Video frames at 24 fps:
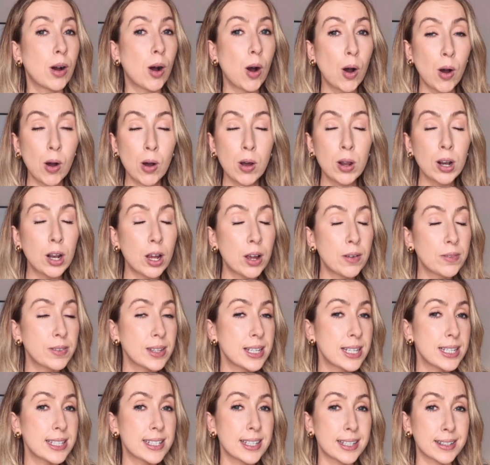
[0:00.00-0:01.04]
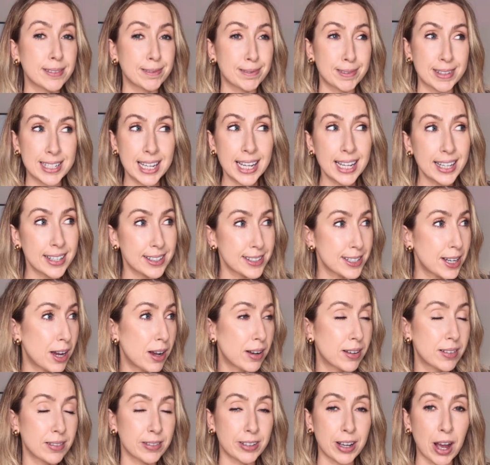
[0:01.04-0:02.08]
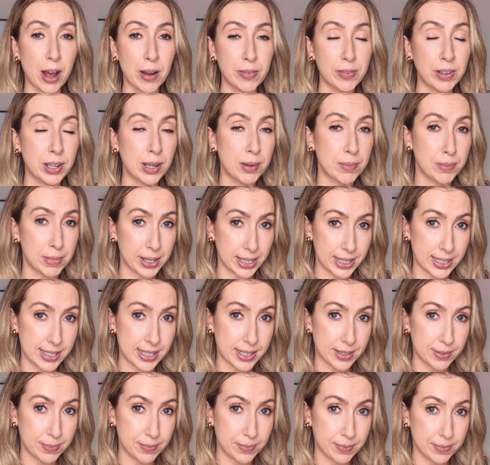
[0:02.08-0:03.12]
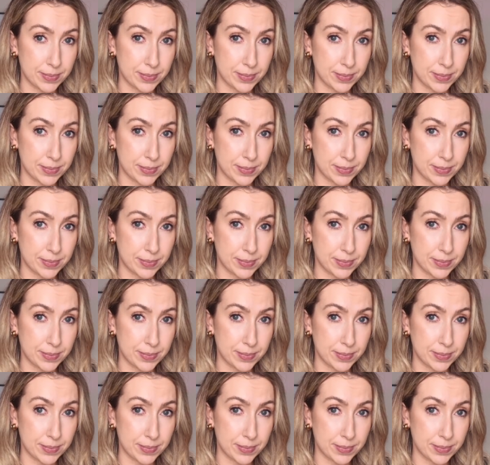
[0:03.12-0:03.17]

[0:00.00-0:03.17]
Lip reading: all of these TikTok coffee myths.